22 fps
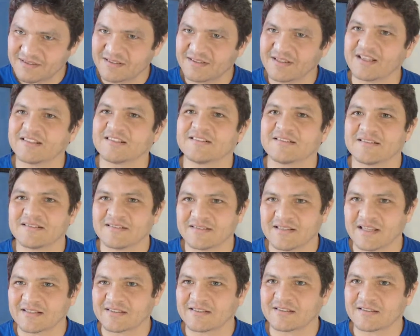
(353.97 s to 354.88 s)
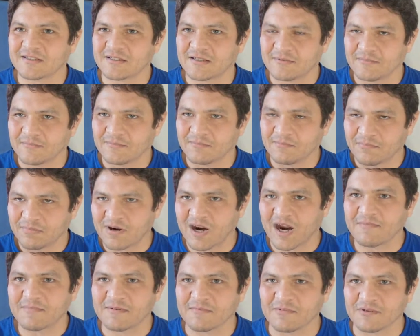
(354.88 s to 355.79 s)
that's
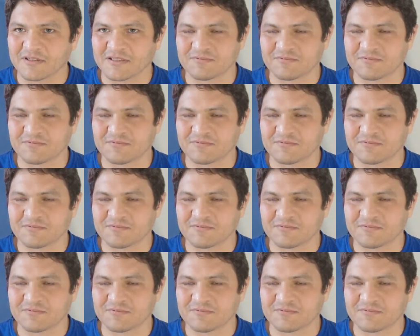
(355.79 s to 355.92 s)
probable,